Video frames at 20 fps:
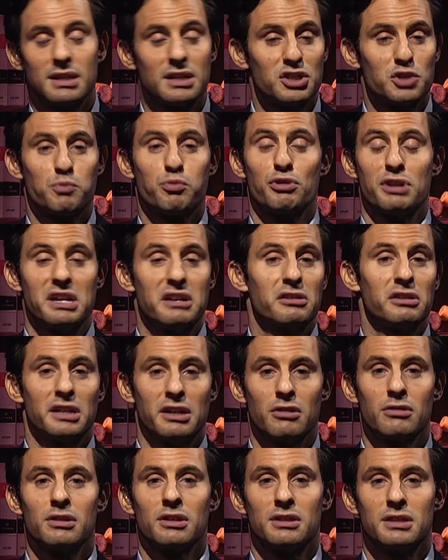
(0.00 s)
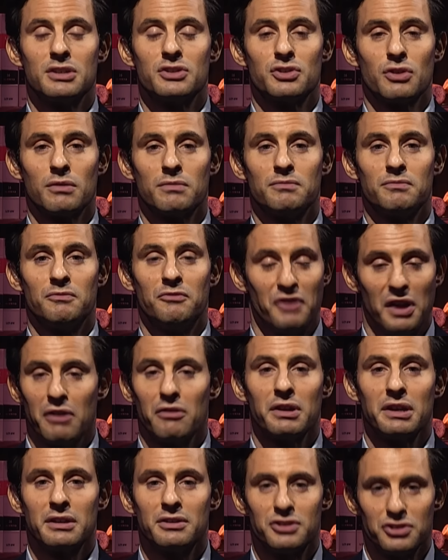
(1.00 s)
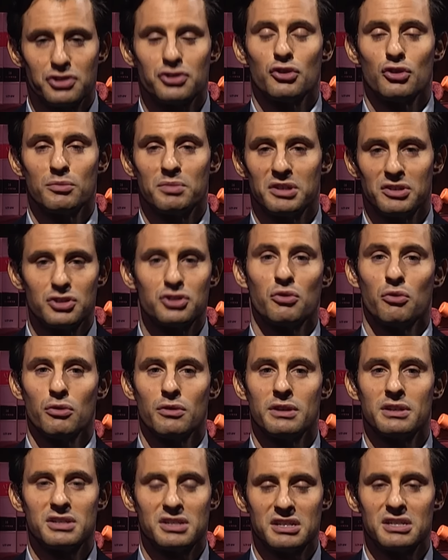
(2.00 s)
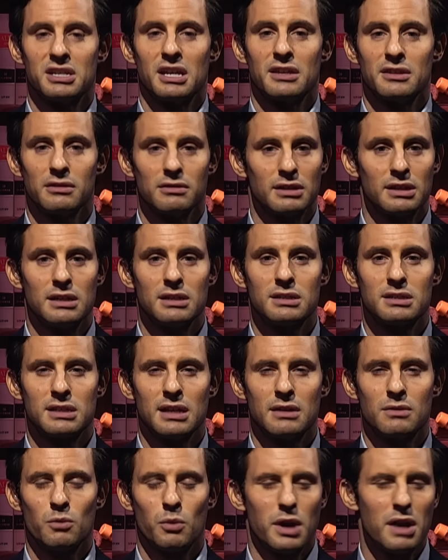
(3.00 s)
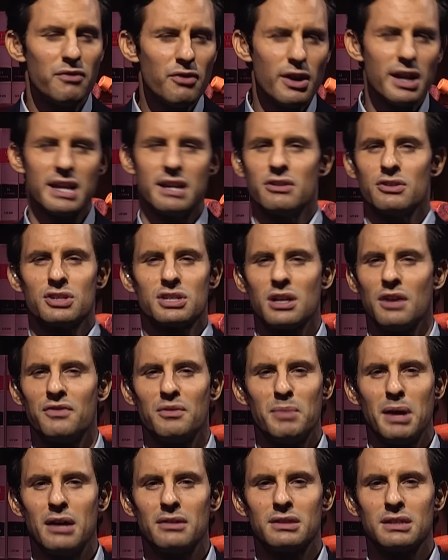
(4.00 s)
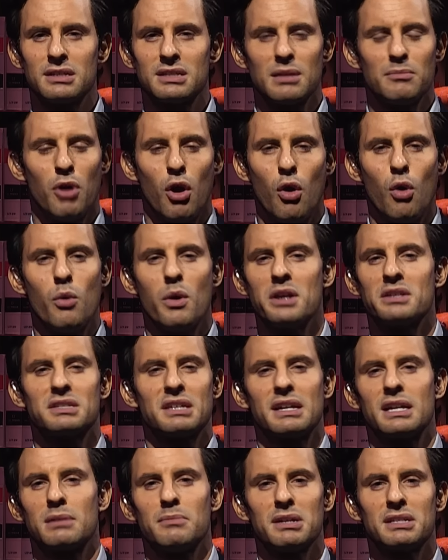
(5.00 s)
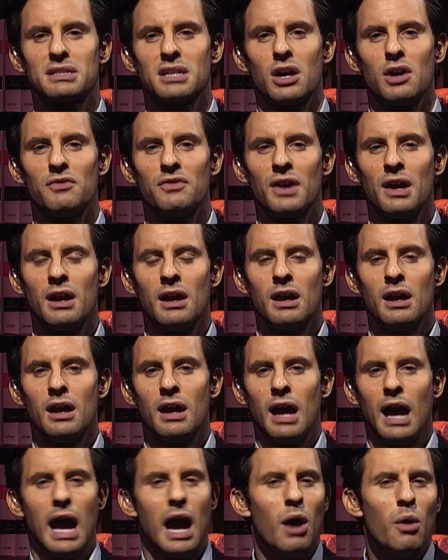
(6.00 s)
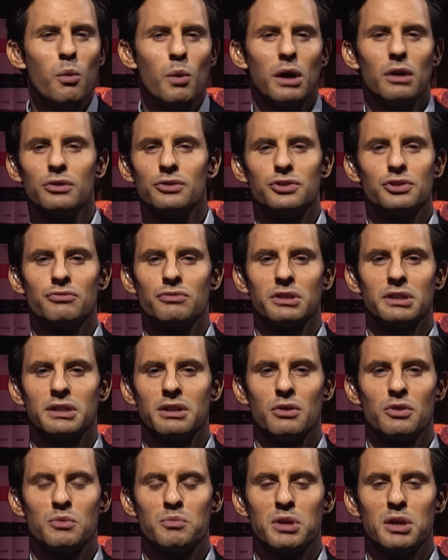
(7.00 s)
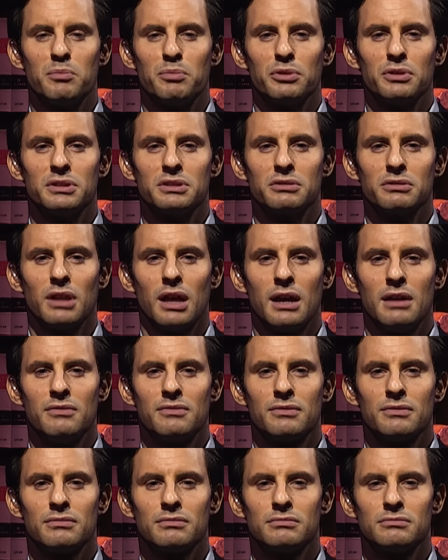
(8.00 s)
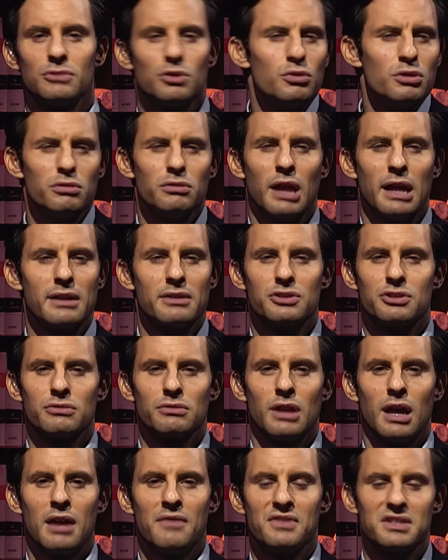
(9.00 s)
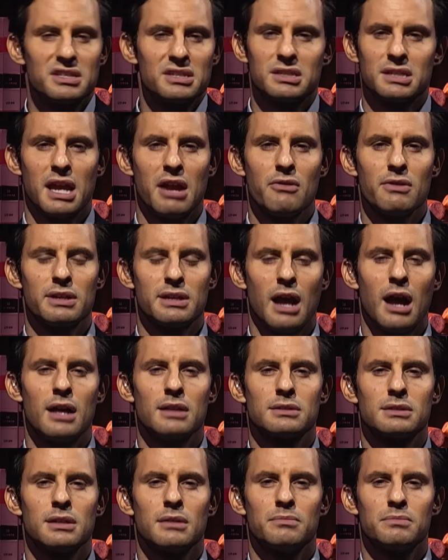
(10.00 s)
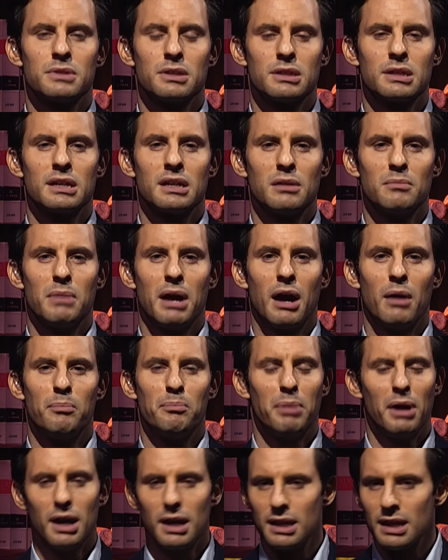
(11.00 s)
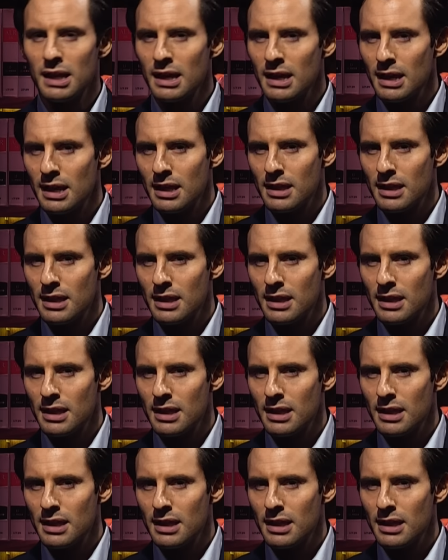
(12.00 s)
think it's pretty clear that these are very disturbing stories, to say the least. And whenever I hear stuff about this, I'm always saying to myself, how well do you really know the people in your life? Who do you let into your life? It's a scary concept to think about, but